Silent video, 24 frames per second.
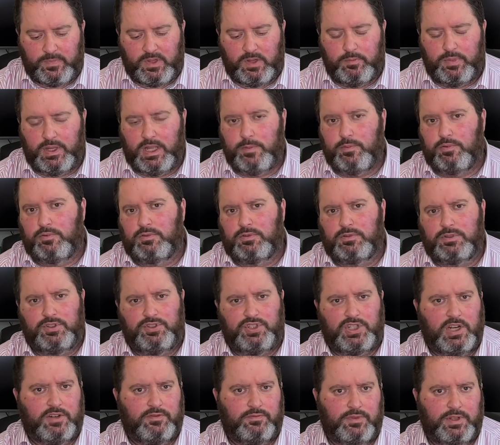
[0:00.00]
People could
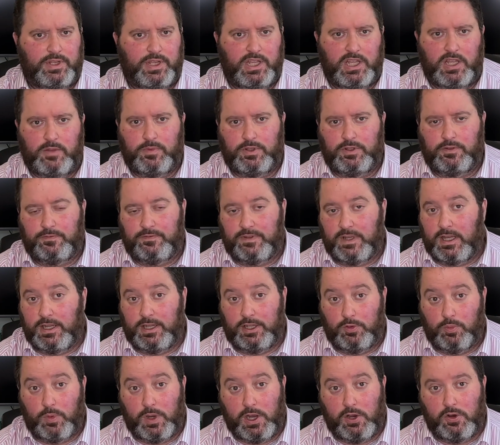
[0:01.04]
generally hear me
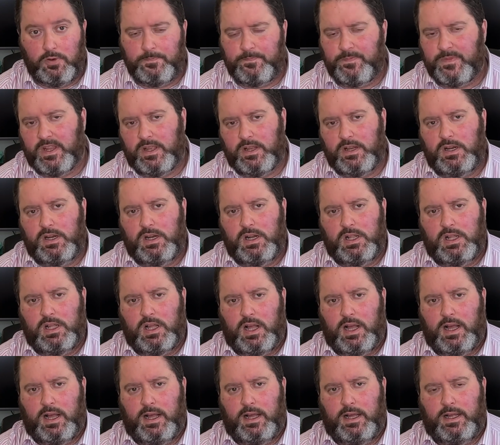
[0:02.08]
fairly well,
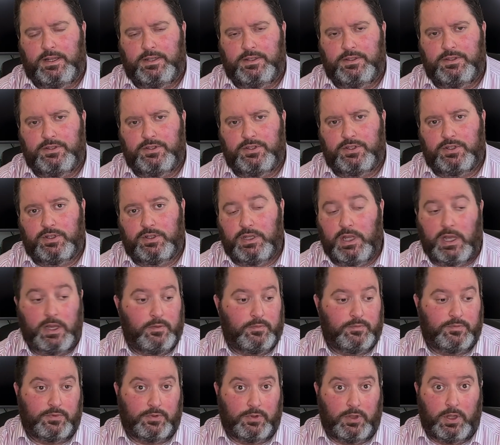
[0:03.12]
and yeah,
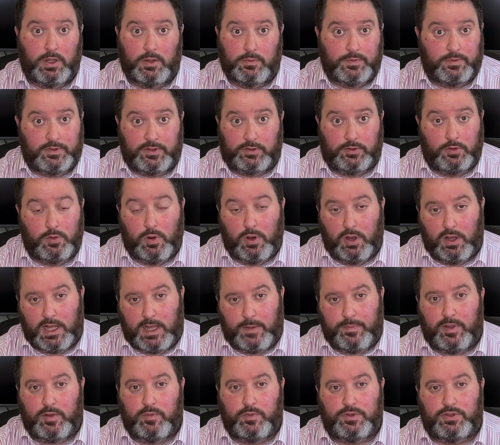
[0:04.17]
I was quite
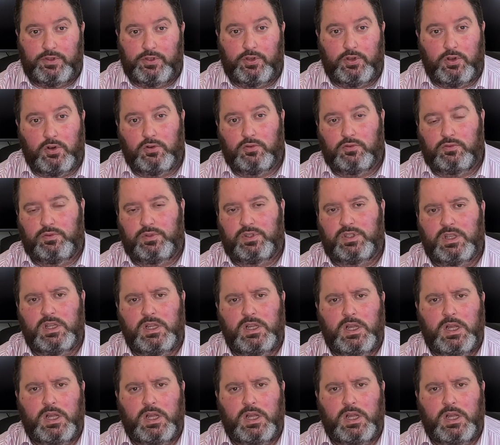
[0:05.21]
happy with the calls.